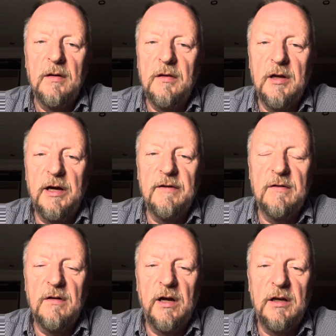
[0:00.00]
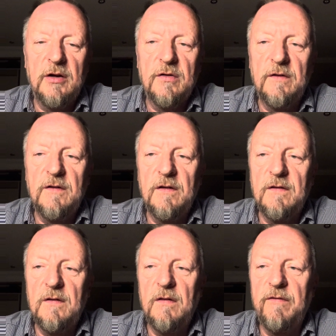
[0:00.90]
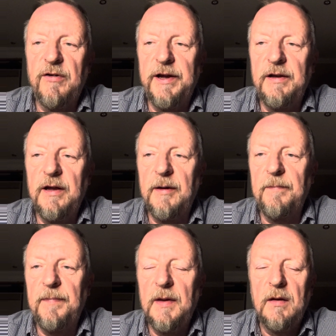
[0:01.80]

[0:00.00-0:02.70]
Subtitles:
there isn't any consistent finding.